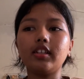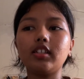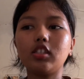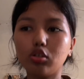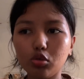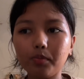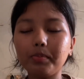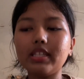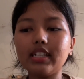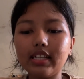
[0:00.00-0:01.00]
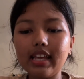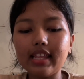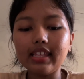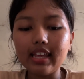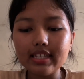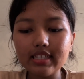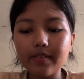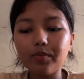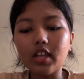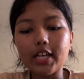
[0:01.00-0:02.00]
So basically, at the end,
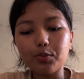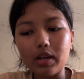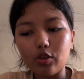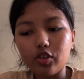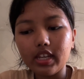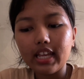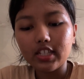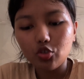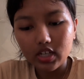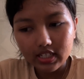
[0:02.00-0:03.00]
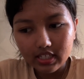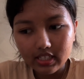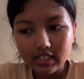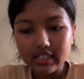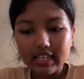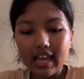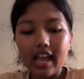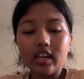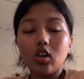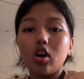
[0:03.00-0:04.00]
the H. pylori gastritis
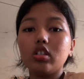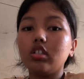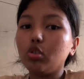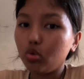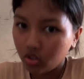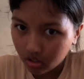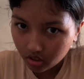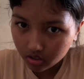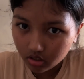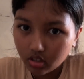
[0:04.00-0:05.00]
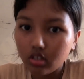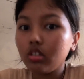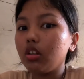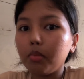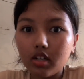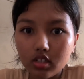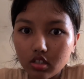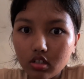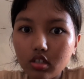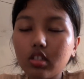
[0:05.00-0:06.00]
can cause duodenal ulcers, stomach
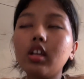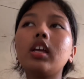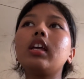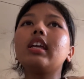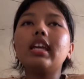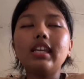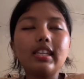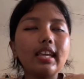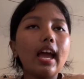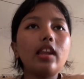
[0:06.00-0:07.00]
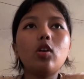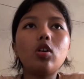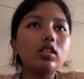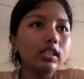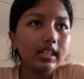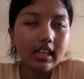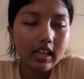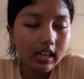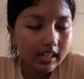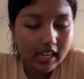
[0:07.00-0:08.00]
ulcers. It can cause
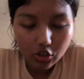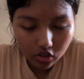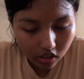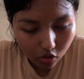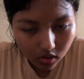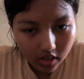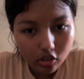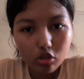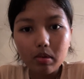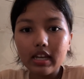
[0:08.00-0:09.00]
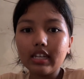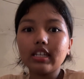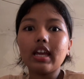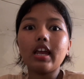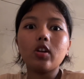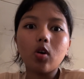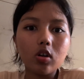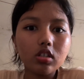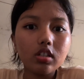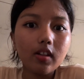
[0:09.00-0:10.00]
gastric adenocarcinoma. It can
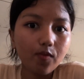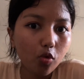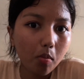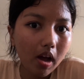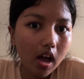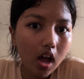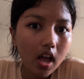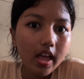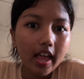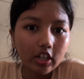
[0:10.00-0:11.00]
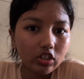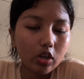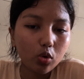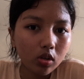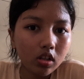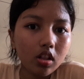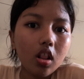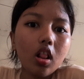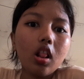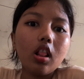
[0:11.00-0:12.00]
cause lymphoma, extranodal
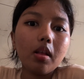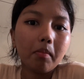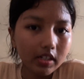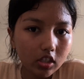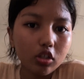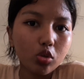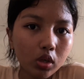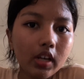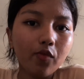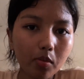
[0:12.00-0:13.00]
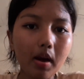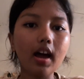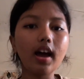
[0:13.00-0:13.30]
marginal zone lymphoma.